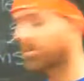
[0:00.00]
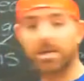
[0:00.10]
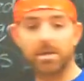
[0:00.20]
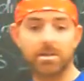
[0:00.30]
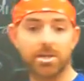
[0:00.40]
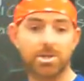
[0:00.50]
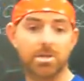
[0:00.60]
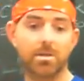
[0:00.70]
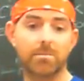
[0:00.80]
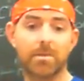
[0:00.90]
or a
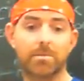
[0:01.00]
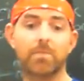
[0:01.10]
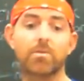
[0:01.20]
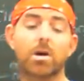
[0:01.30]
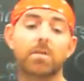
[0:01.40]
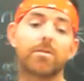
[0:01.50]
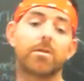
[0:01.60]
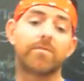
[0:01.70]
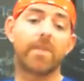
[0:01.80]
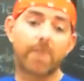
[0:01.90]
condition that maybe you've got
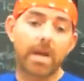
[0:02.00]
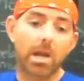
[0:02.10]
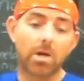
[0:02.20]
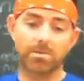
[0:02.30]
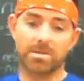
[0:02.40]
for a very long